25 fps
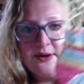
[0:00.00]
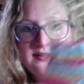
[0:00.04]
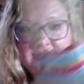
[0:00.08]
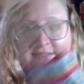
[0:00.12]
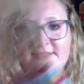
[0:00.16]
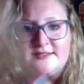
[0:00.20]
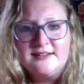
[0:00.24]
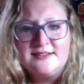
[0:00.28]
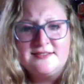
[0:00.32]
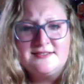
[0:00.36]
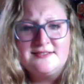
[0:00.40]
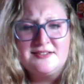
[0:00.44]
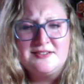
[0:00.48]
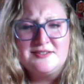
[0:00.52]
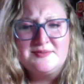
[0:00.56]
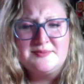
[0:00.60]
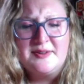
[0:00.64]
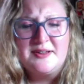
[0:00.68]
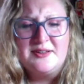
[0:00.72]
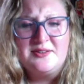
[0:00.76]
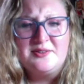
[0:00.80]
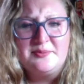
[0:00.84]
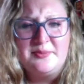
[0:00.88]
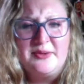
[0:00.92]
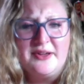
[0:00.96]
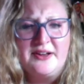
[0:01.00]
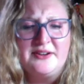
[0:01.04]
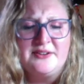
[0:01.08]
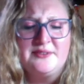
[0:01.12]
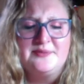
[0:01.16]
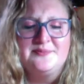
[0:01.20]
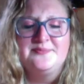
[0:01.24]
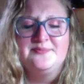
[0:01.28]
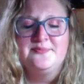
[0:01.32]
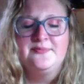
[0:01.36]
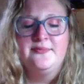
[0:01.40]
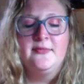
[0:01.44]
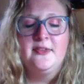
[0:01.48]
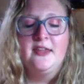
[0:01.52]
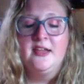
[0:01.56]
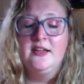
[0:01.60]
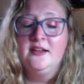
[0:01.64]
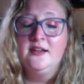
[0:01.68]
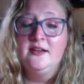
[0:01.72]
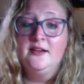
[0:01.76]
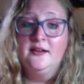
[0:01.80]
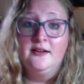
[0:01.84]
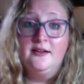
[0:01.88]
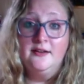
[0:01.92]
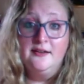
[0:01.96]
It's not Star Spangled Banner.
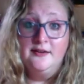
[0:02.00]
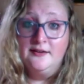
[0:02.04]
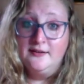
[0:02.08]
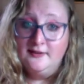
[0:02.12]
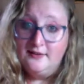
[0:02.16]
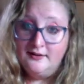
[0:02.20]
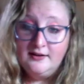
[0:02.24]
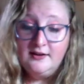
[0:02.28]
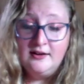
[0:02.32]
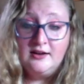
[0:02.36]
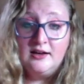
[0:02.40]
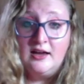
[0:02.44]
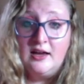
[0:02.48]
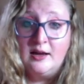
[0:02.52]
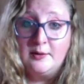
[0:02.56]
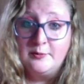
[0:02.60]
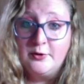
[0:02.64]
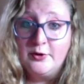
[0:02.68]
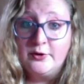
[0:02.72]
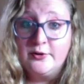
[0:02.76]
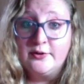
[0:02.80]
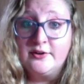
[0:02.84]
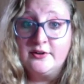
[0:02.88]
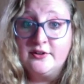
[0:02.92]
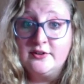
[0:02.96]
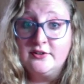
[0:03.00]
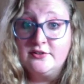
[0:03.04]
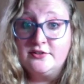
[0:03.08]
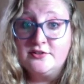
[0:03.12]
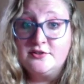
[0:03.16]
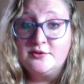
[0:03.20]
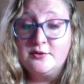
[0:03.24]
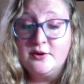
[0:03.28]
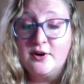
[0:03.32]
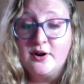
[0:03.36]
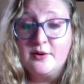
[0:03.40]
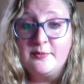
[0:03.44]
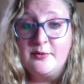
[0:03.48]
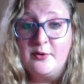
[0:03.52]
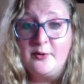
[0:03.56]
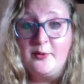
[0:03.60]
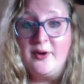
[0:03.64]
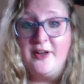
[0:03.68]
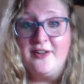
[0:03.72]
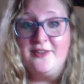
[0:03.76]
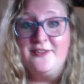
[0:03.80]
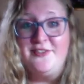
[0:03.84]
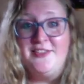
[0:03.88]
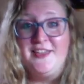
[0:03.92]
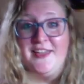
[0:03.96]
I'm going a little too Army
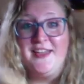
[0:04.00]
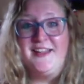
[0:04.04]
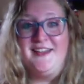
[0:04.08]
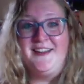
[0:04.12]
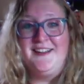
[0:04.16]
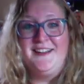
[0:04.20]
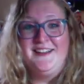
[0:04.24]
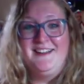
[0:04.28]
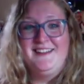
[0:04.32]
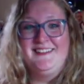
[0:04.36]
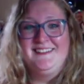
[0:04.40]
Wife there.